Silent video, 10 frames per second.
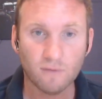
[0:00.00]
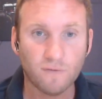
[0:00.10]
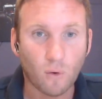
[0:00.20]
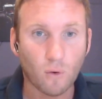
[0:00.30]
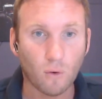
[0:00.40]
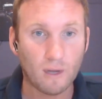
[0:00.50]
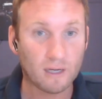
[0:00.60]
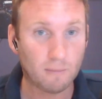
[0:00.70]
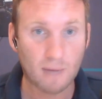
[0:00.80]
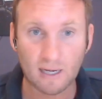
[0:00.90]
for, it
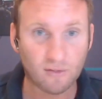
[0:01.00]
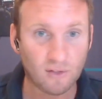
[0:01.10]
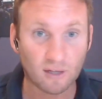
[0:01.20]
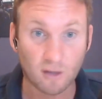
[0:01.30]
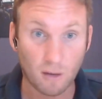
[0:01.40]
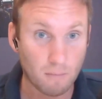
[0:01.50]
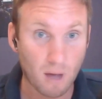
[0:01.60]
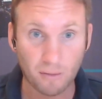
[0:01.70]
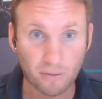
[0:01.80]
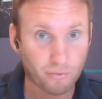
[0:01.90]
can be anything, I know, a
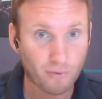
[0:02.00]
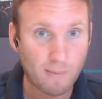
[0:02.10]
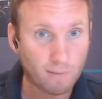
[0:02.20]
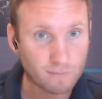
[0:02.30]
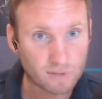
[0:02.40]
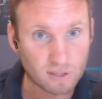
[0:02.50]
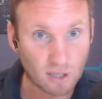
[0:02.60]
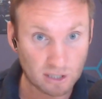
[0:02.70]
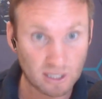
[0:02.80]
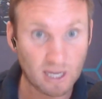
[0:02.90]
month, 3 months, a
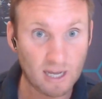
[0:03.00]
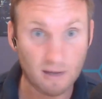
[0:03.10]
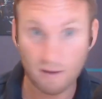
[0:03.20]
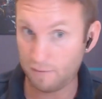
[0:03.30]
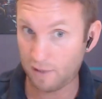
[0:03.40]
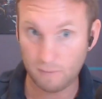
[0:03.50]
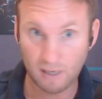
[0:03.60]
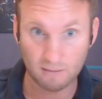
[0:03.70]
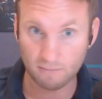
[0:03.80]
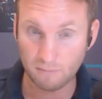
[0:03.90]
year, it can
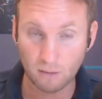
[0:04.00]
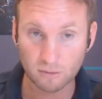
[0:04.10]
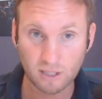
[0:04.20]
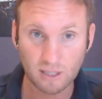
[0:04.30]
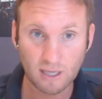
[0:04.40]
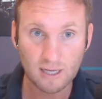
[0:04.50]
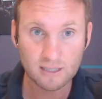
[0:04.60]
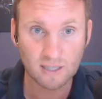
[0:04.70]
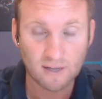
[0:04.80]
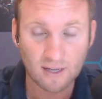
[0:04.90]
be
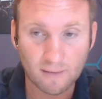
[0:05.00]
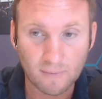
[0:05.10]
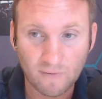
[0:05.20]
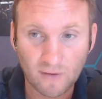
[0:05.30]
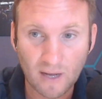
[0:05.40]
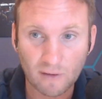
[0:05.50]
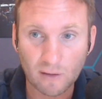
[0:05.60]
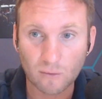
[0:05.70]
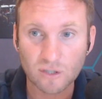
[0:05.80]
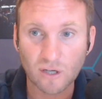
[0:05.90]
multi-years if you have a
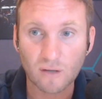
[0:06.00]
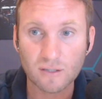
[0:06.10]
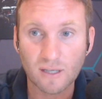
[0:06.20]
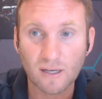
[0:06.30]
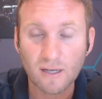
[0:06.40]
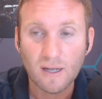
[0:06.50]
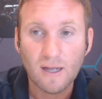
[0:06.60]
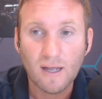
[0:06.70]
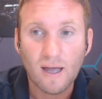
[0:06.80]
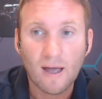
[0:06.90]
long charter.
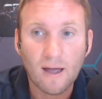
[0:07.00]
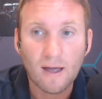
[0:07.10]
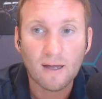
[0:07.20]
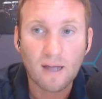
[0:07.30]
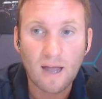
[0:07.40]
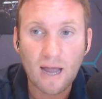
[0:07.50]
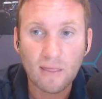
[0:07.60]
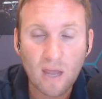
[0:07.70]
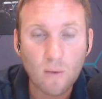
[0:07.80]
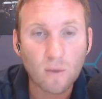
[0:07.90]

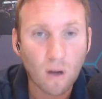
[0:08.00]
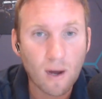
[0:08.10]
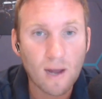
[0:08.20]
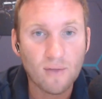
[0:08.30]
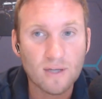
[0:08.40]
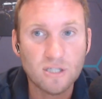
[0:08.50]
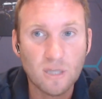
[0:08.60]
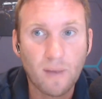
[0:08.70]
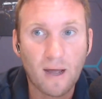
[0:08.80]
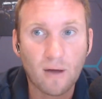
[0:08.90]
And they would hire their
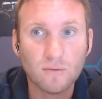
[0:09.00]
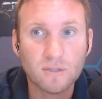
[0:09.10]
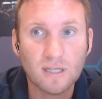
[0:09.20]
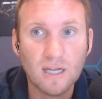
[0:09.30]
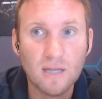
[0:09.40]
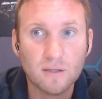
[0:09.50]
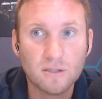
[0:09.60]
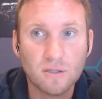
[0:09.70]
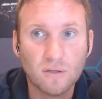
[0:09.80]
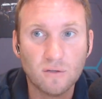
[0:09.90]
ship out either
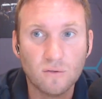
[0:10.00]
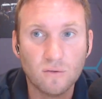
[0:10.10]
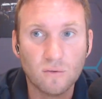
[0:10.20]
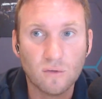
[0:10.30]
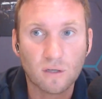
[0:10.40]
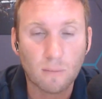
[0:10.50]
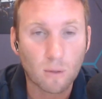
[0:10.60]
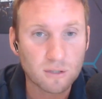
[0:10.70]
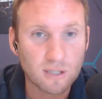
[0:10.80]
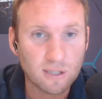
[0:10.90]
to a
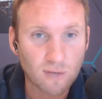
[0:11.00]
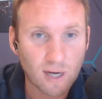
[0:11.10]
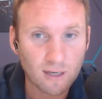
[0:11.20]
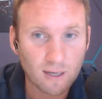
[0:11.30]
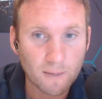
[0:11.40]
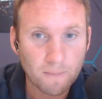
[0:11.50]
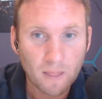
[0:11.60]
commodity trader